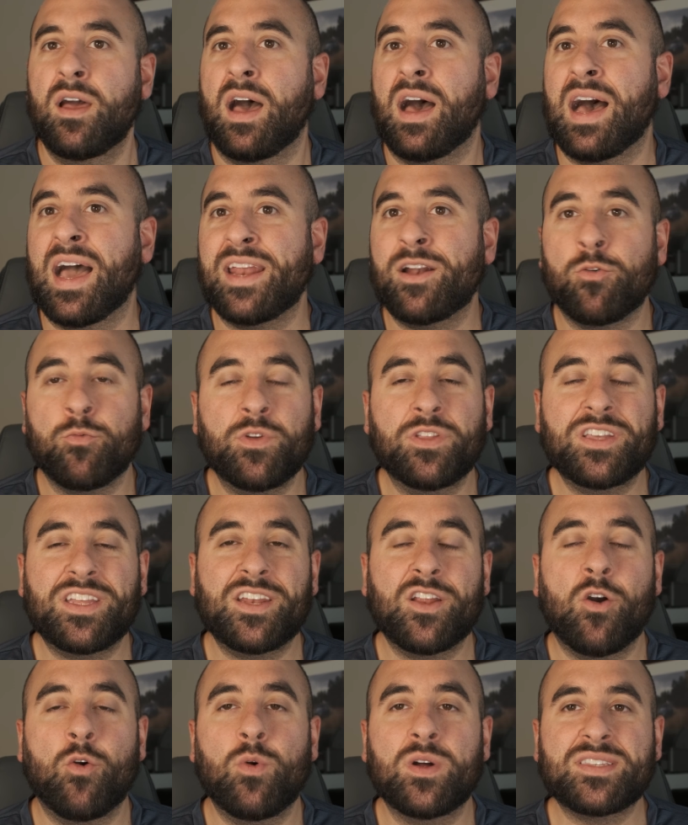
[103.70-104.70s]
I don't really
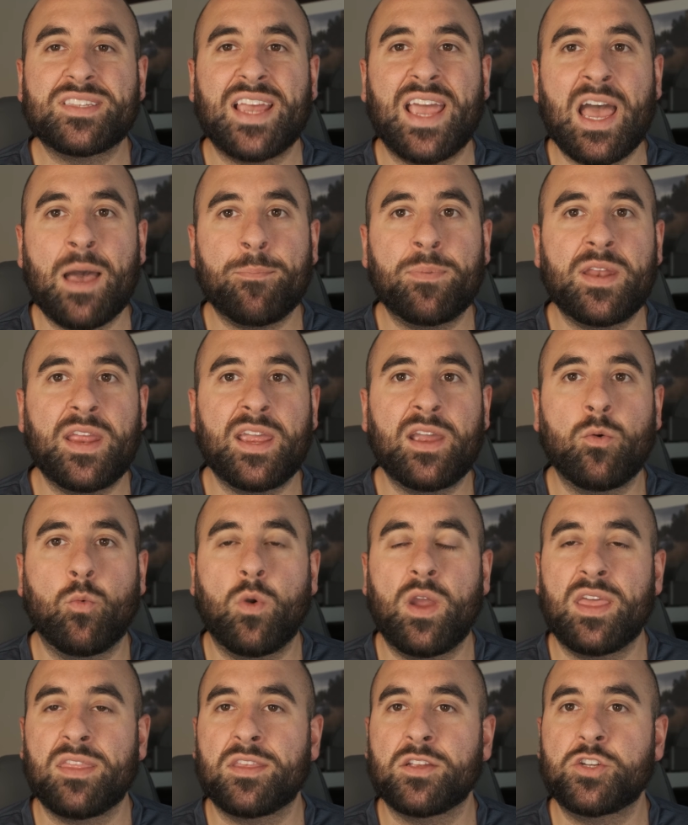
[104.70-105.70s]
know what's happening
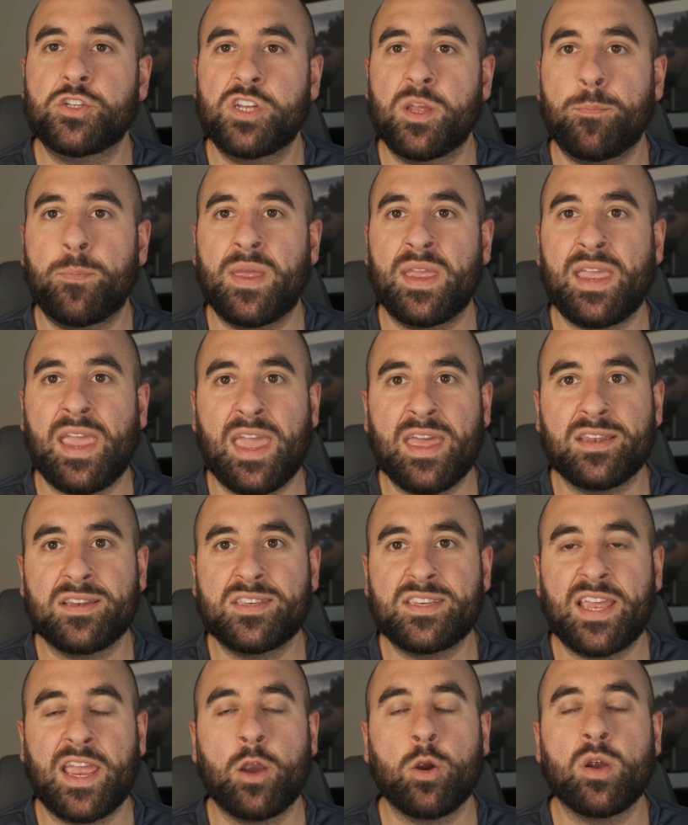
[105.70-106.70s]
with shipping and
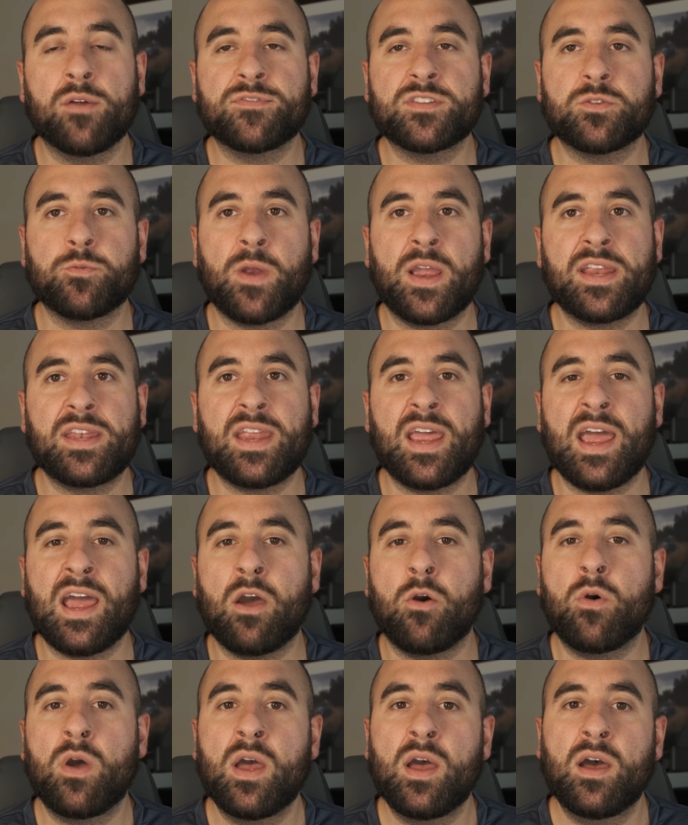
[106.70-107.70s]
tariffs right
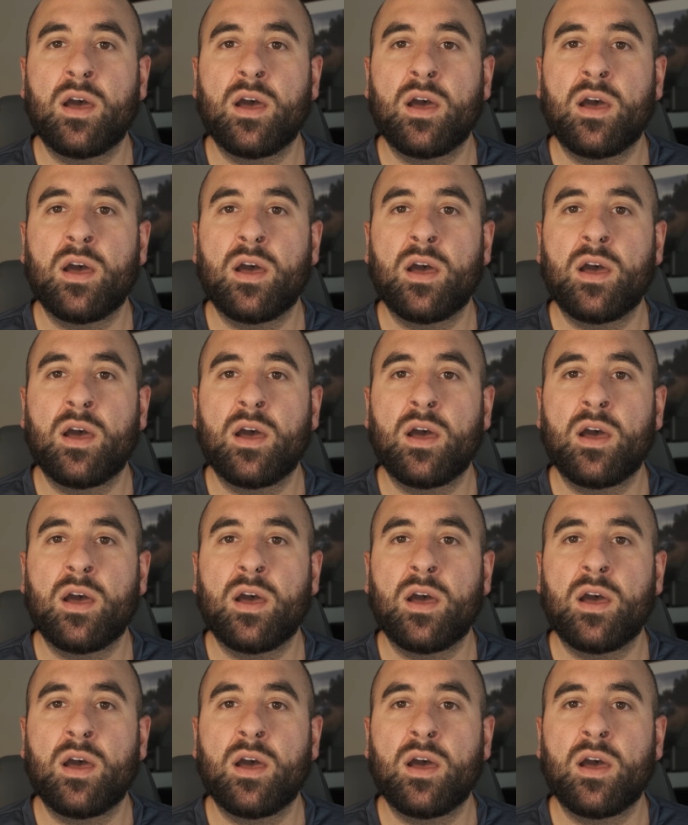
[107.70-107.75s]
now.